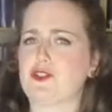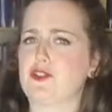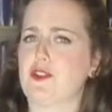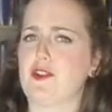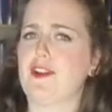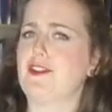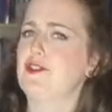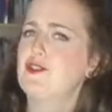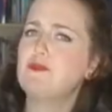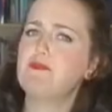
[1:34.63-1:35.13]

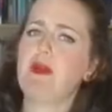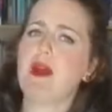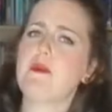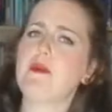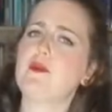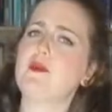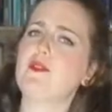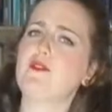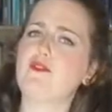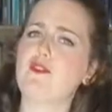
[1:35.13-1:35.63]
orange, maybe
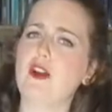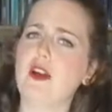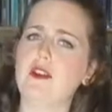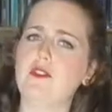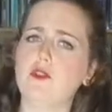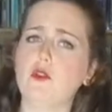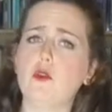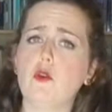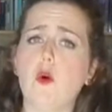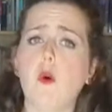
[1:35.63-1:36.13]
with a friend,
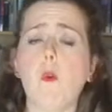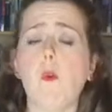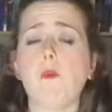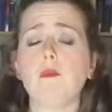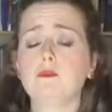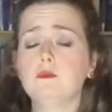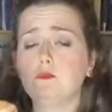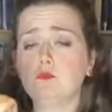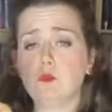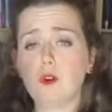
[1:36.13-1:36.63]
or
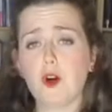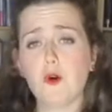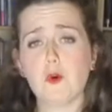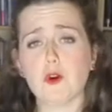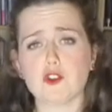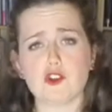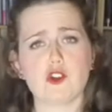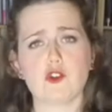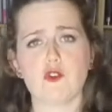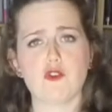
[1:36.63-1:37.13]

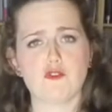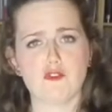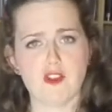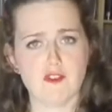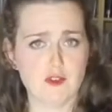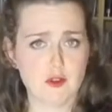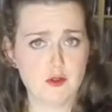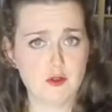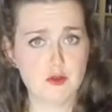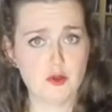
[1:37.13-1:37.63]
watching your
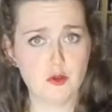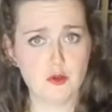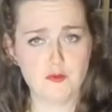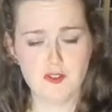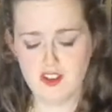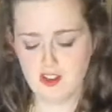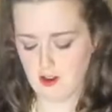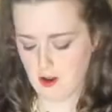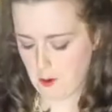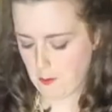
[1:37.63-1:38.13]
favourite YouTube
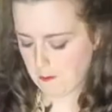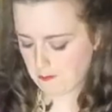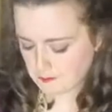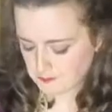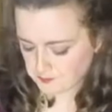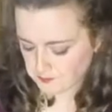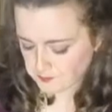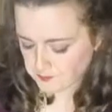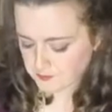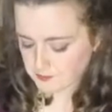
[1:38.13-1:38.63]
video.
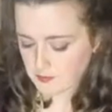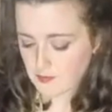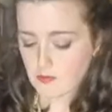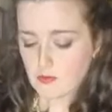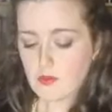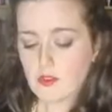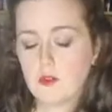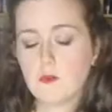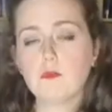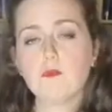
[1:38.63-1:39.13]

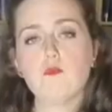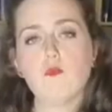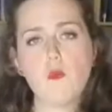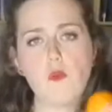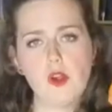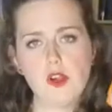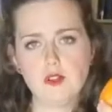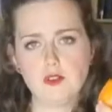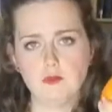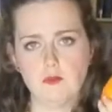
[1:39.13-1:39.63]

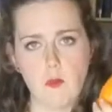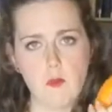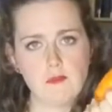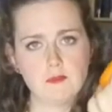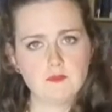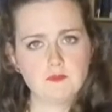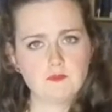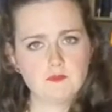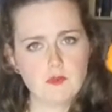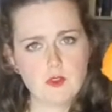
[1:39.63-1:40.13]
Then,
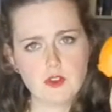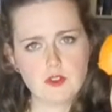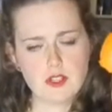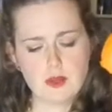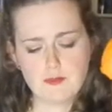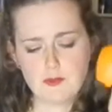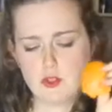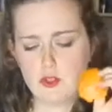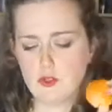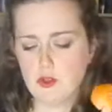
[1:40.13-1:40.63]

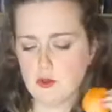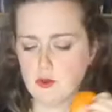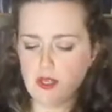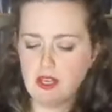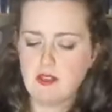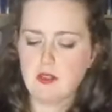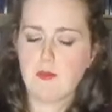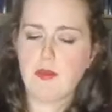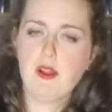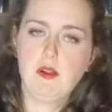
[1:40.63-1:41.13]
step 2, you
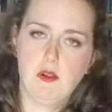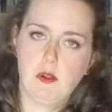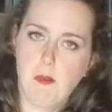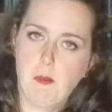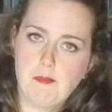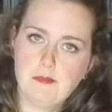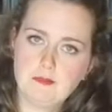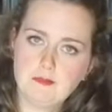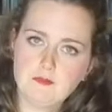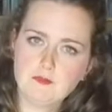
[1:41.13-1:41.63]
take the peel.
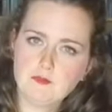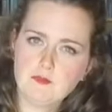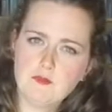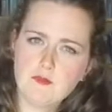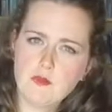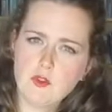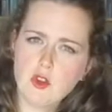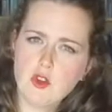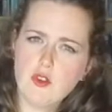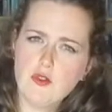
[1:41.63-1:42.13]

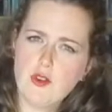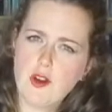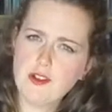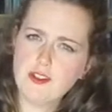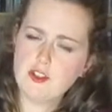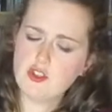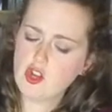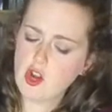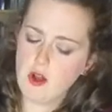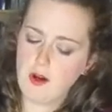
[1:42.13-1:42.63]
You find
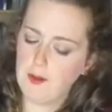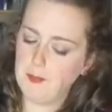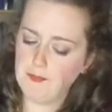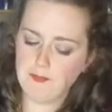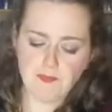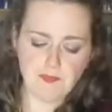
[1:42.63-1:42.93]
a jar.